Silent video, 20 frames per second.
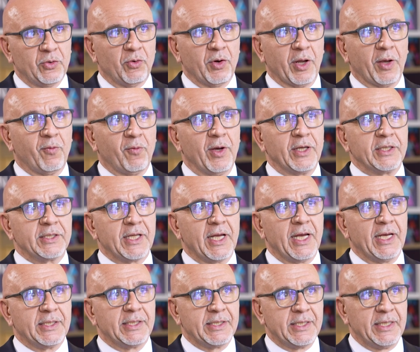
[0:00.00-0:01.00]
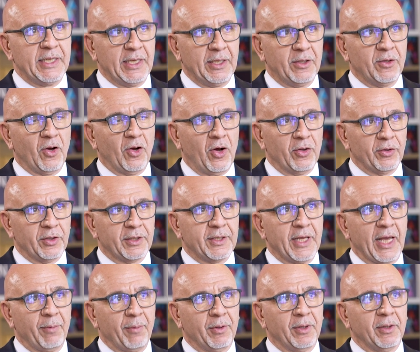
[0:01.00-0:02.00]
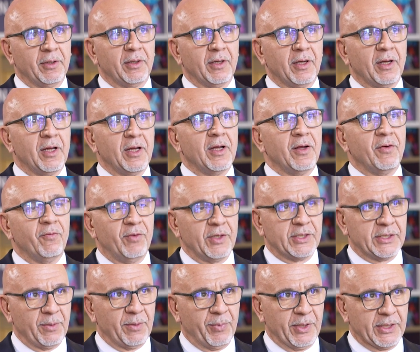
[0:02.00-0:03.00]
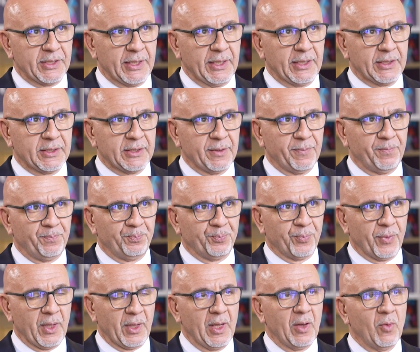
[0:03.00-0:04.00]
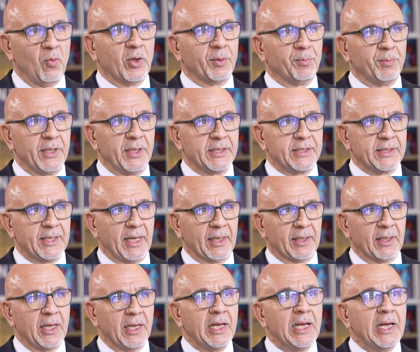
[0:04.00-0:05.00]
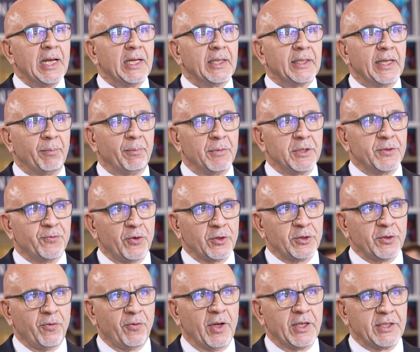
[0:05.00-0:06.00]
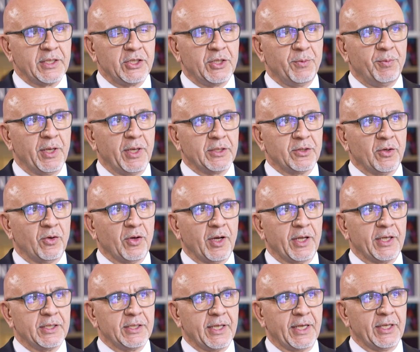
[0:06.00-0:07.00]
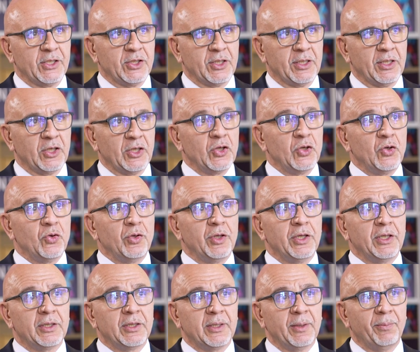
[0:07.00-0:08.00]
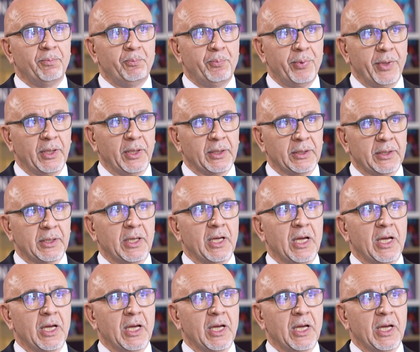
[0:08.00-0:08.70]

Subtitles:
to request a seat on the table with the business. What means that? That means, first of all, as a GBS organization, you need to build